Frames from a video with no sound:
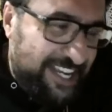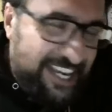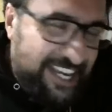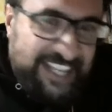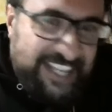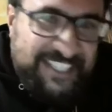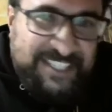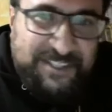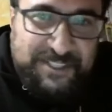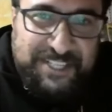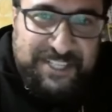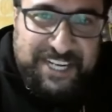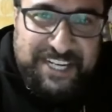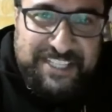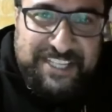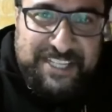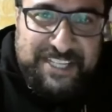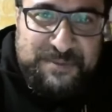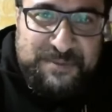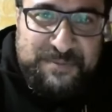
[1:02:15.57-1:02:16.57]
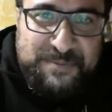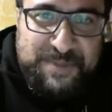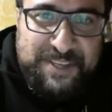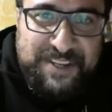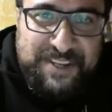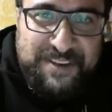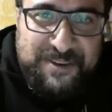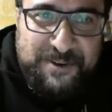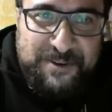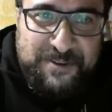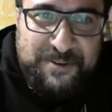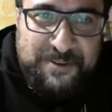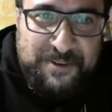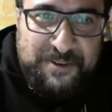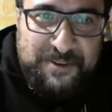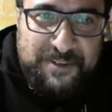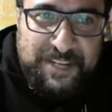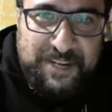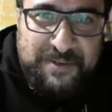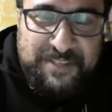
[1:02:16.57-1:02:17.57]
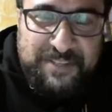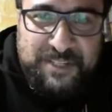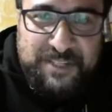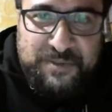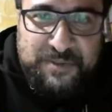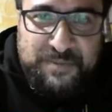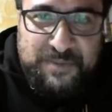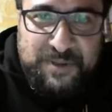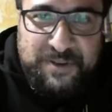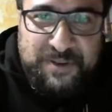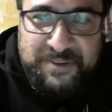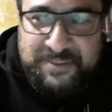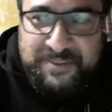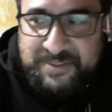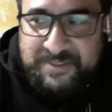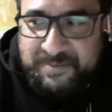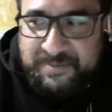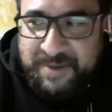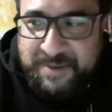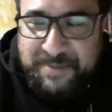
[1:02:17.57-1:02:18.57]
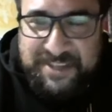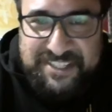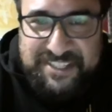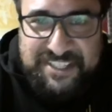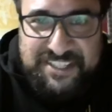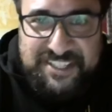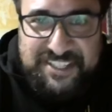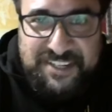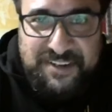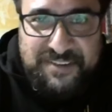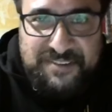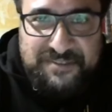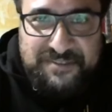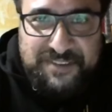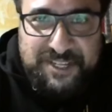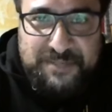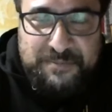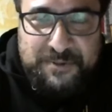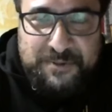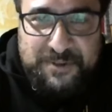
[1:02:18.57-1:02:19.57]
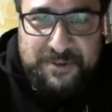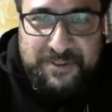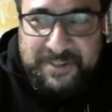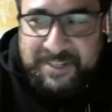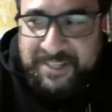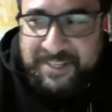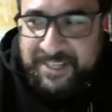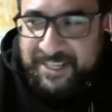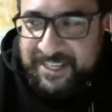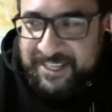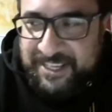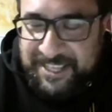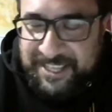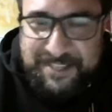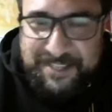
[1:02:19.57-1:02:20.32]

and she'll get in touch with me or get in touch with me on my messenger on Facebook. Thank you.